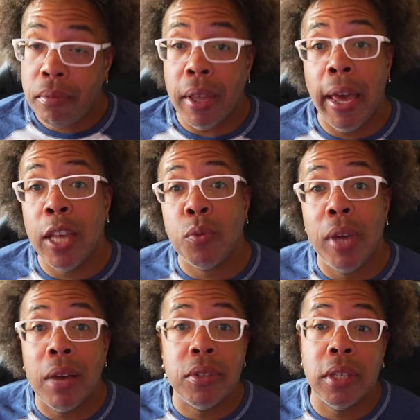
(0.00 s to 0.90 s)
As we
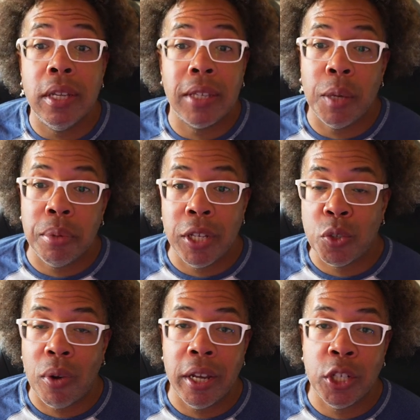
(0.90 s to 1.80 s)
have seen take place
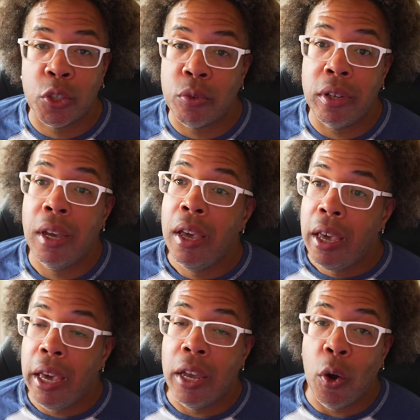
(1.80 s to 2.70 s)
throughout history
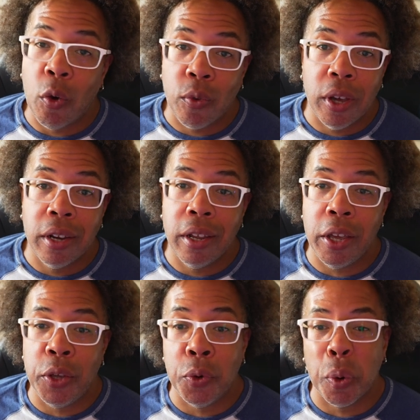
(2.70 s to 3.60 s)
and over in
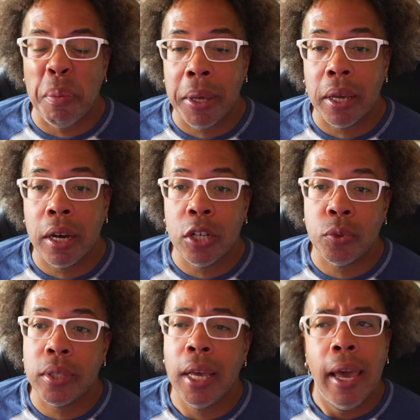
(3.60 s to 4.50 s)
European
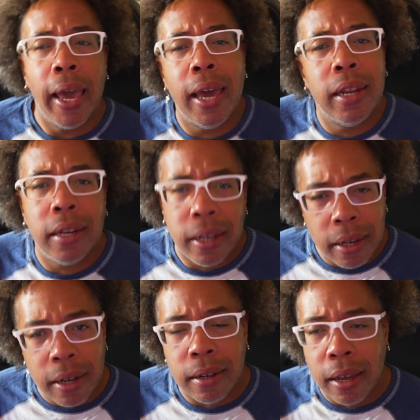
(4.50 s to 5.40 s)
countries and
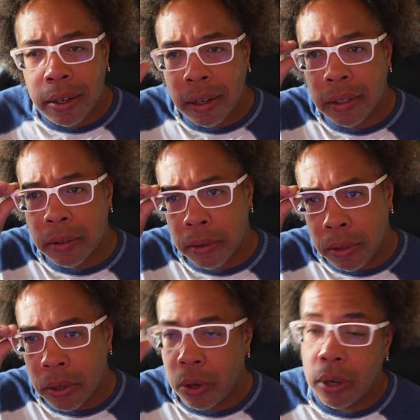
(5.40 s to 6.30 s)
in other, you
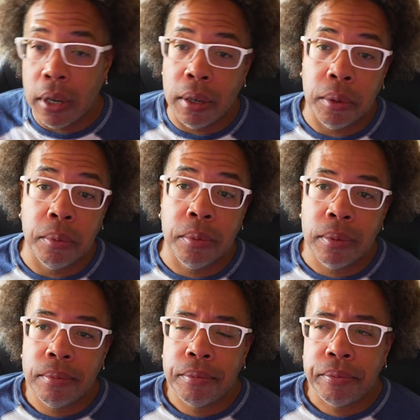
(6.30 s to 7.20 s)
know,
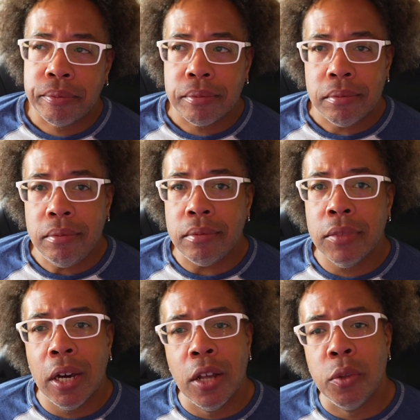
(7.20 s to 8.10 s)

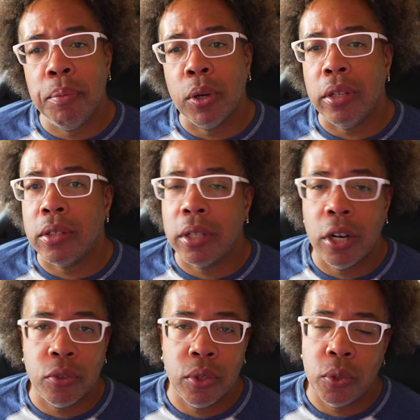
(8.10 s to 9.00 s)
other Middle Eastern
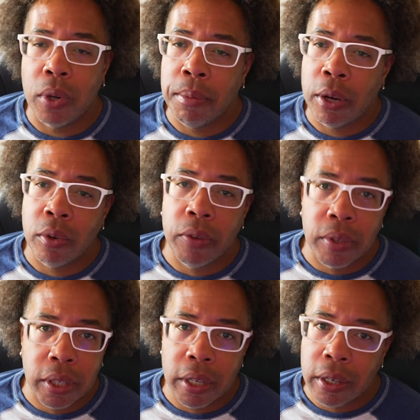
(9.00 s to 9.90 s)
countries too. I'm not going to even
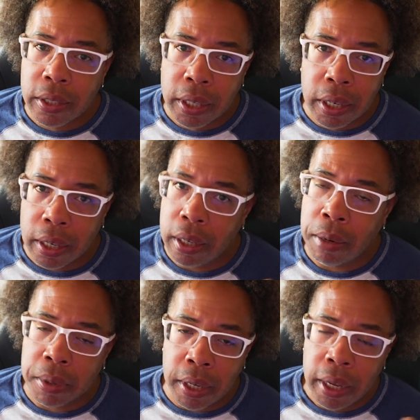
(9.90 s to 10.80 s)
sit here and say
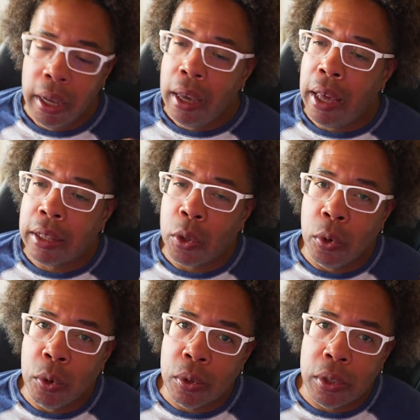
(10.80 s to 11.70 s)
that.
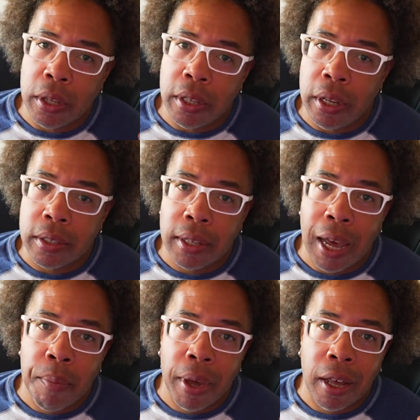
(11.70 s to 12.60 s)
And
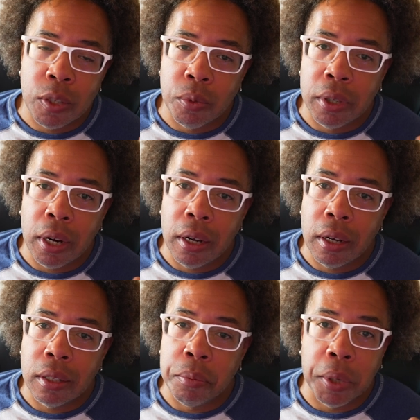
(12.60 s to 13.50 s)
slide past what
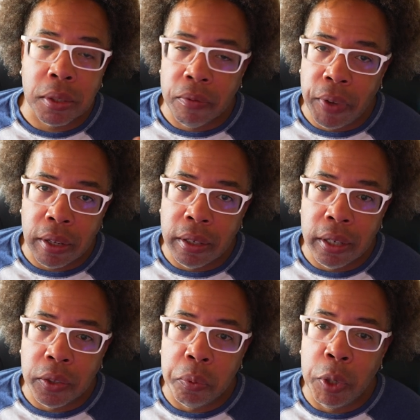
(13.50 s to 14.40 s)
the Muslim faith
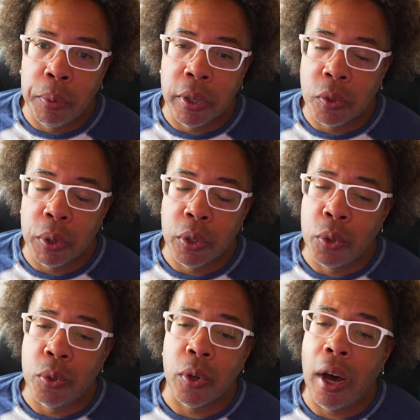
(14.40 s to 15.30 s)
did to people as well
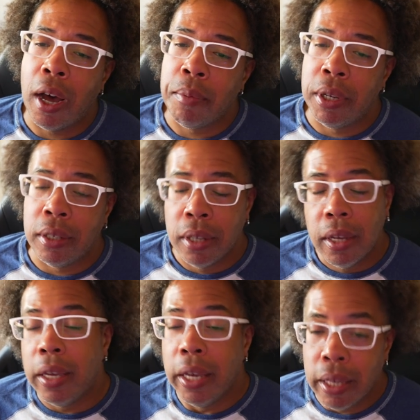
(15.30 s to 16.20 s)
too. So, I mean,
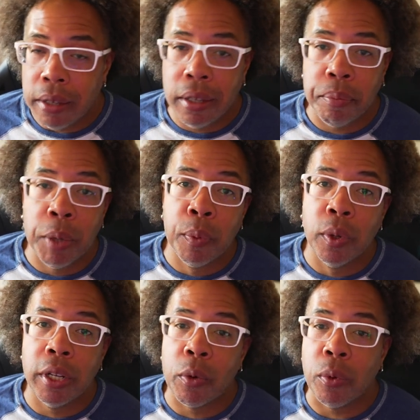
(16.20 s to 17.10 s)
people
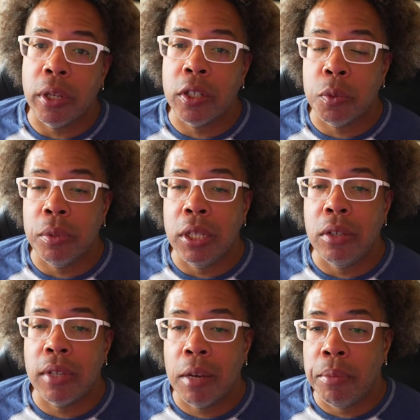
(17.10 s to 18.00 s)
and their religious
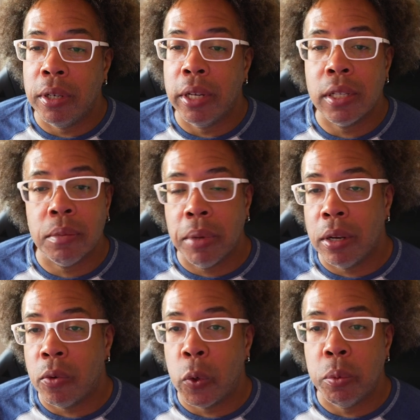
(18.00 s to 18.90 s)
beliefs have been
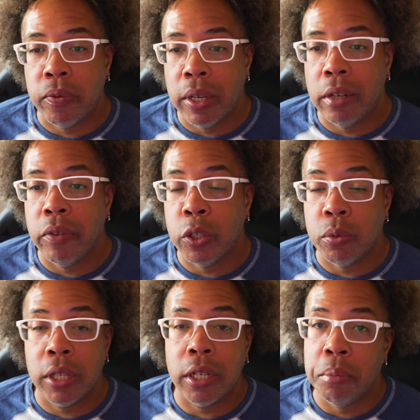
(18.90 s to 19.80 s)
decimating groups of individuals
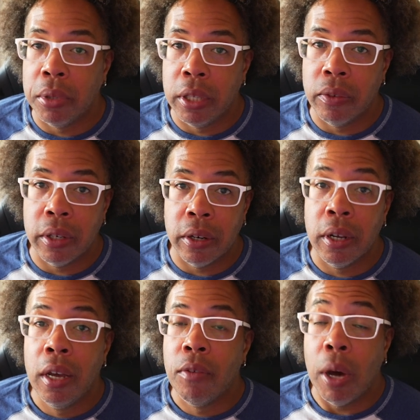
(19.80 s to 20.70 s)
that didn't believe in their.
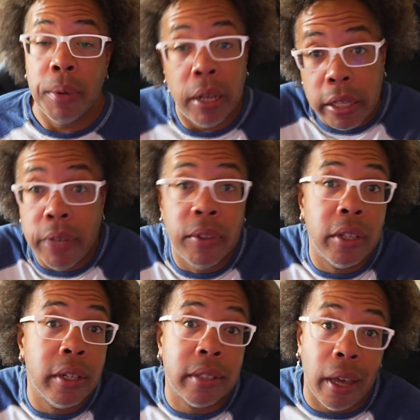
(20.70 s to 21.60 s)
I mean, even to
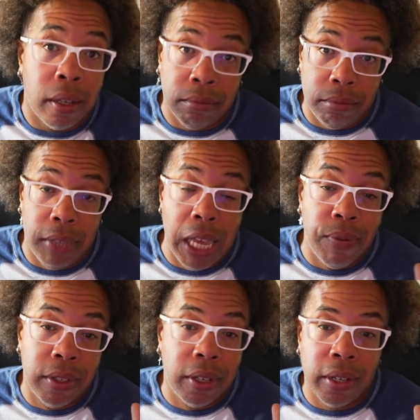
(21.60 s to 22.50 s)
this
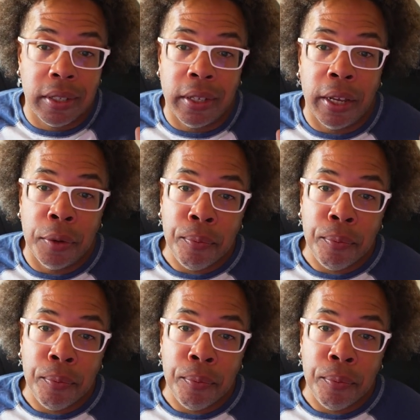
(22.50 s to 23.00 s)
day.